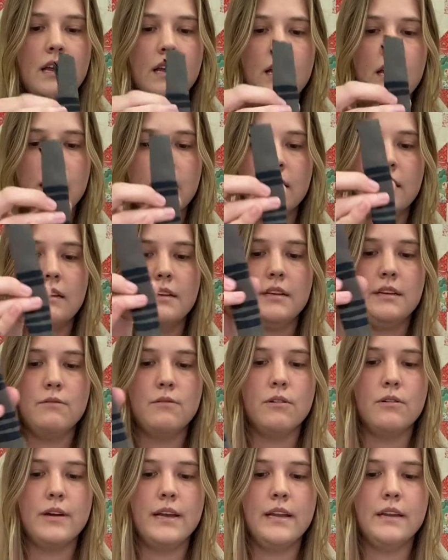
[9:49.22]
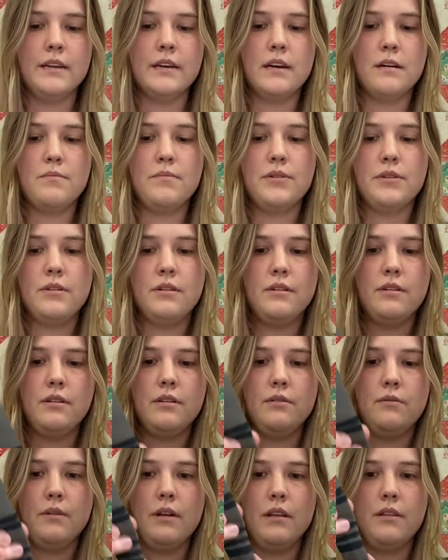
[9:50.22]
and you will end up
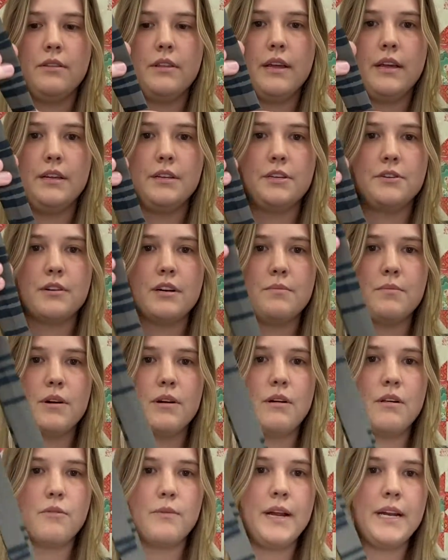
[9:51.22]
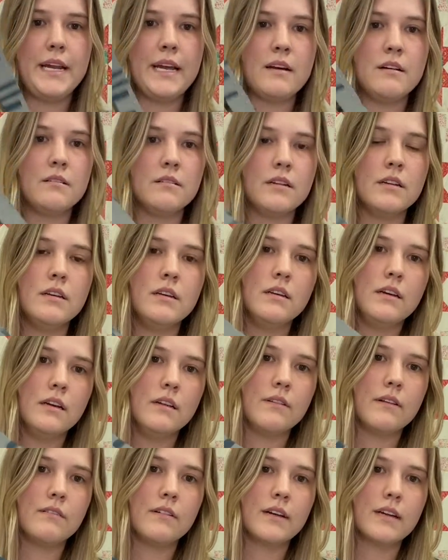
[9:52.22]
with a strip all the way down
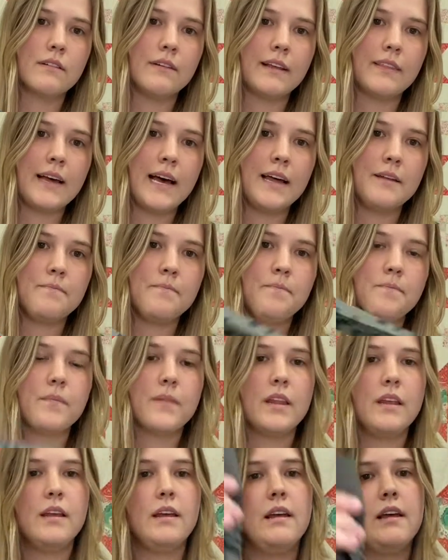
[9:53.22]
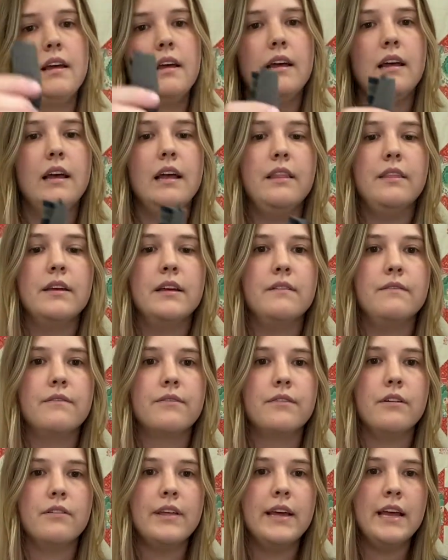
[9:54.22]
that looks like that. And then
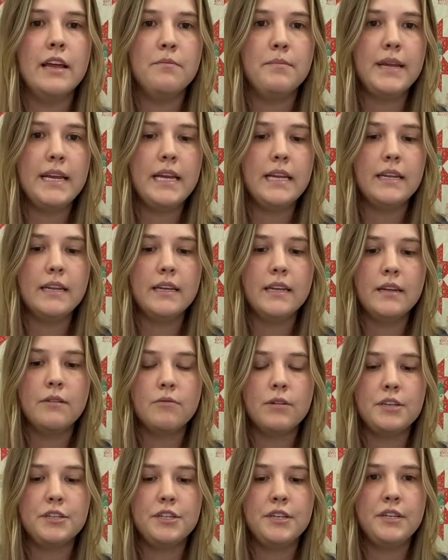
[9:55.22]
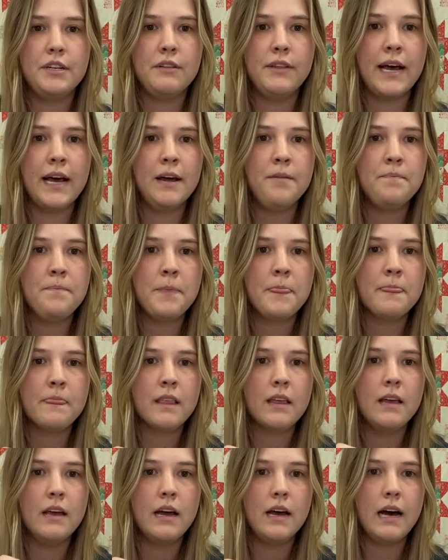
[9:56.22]
for the end pieces, once you do that,
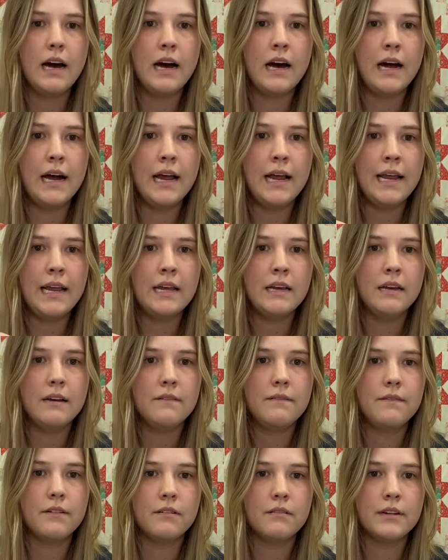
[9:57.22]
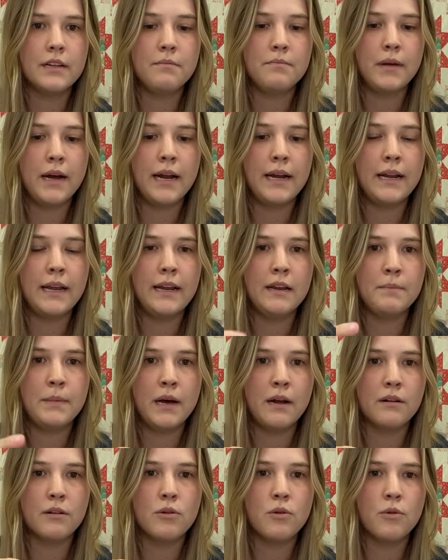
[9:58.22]
I folded mine in
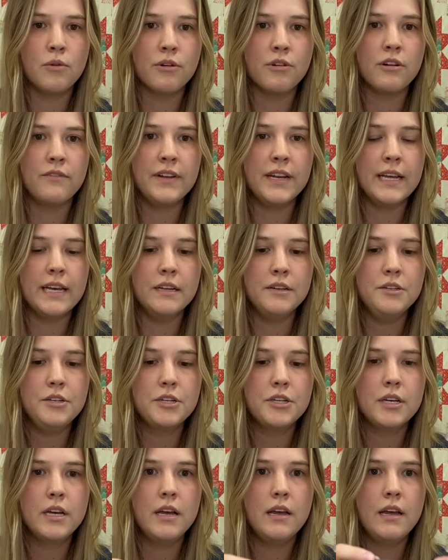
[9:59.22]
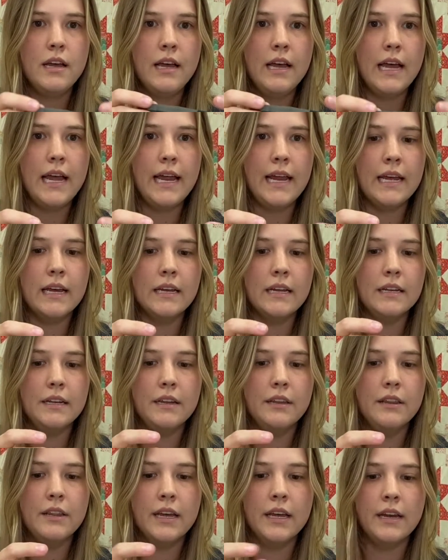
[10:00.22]
about 1/4 of an inch,
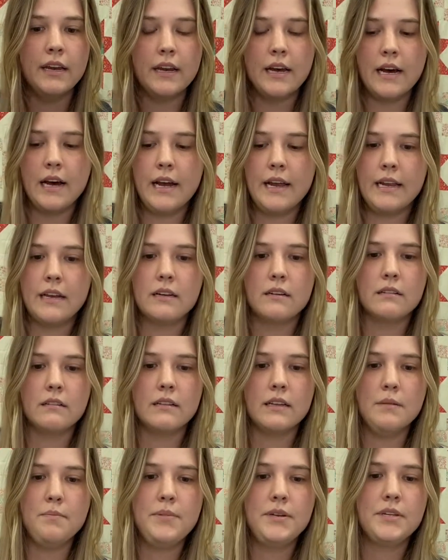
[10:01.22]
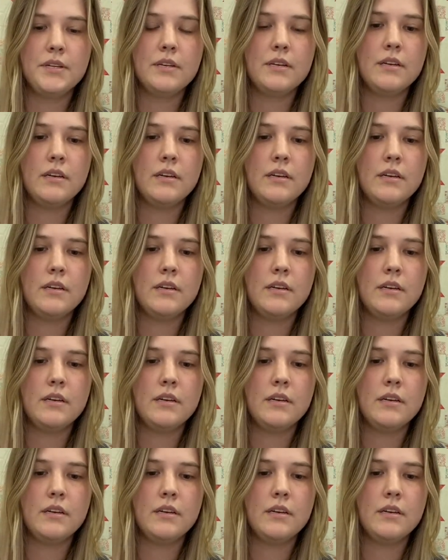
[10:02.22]
and then I clipped